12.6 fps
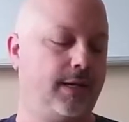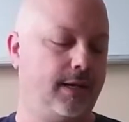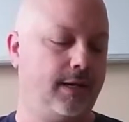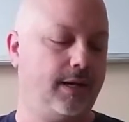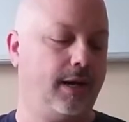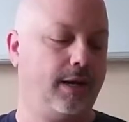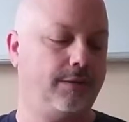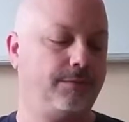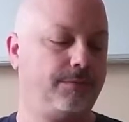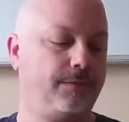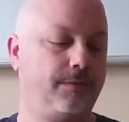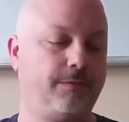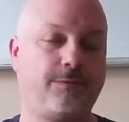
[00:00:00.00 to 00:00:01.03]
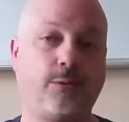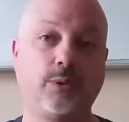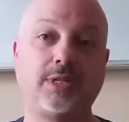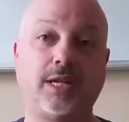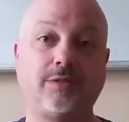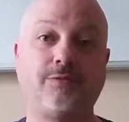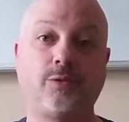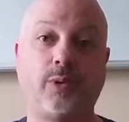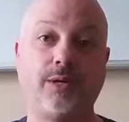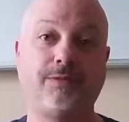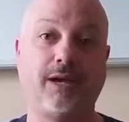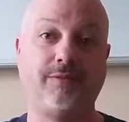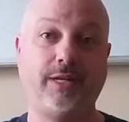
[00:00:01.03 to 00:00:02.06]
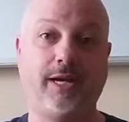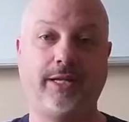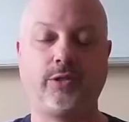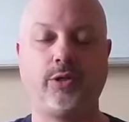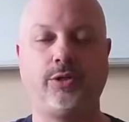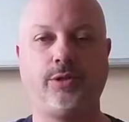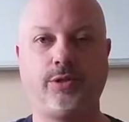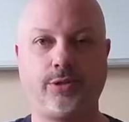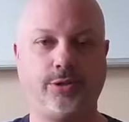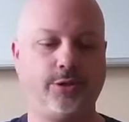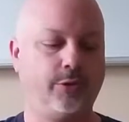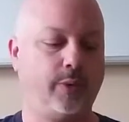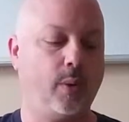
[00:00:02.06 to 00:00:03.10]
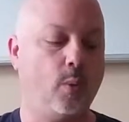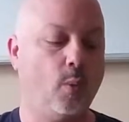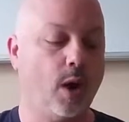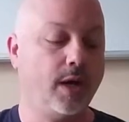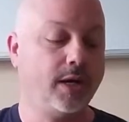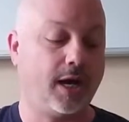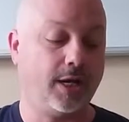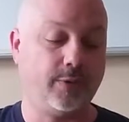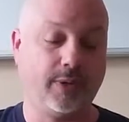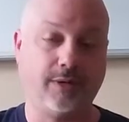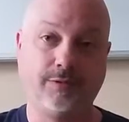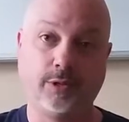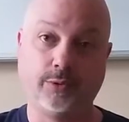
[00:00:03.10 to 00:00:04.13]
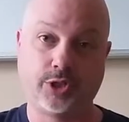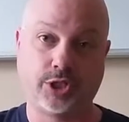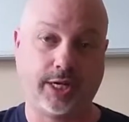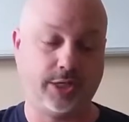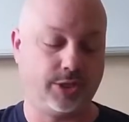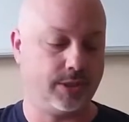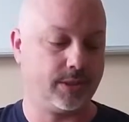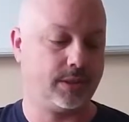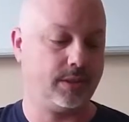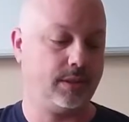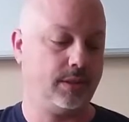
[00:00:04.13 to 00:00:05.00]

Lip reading: of 4 sets of 25 a night, so you're doing 100 of those changes